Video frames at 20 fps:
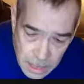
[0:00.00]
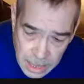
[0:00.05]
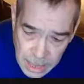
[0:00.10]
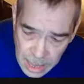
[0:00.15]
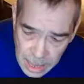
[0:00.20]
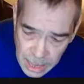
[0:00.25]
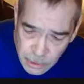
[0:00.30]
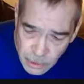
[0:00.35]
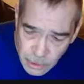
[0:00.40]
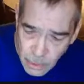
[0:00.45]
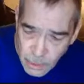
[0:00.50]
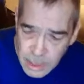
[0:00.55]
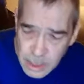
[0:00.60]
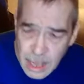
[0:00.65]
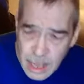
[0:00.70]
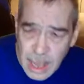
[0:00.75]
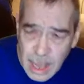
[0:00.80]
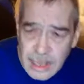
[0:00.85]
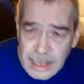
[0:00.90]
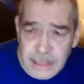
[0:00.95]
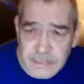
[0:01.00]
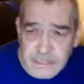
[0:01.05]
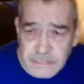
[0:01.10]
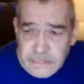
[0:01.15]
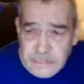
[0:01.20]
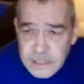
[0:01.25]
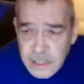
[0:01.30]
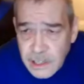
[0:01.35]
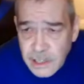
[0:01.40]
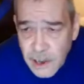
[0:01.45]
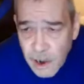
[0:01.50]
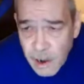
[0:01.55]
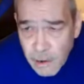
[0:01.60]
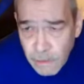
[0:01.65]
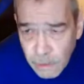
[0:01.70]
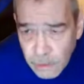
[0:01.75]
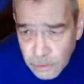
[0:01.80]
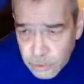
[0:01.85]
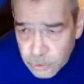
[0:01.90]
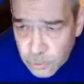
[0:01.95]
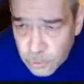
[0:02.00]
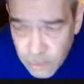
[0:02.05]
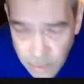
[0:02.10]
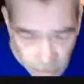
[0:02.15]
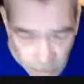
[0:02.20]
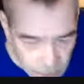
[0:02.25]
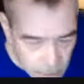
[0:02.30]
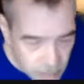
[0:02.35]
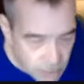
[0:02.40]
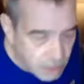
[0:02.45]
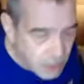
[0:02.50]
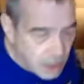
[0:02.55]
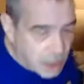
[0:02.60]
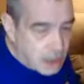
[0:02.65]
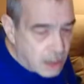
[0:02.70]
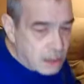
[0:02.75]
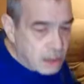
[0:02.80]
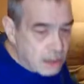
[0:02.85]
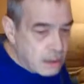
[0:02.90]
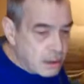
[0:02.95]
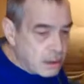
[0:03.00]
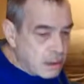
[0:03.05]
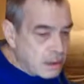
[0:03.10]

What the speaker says: Yeah, I know. Yeah, I even seen Carlos with a little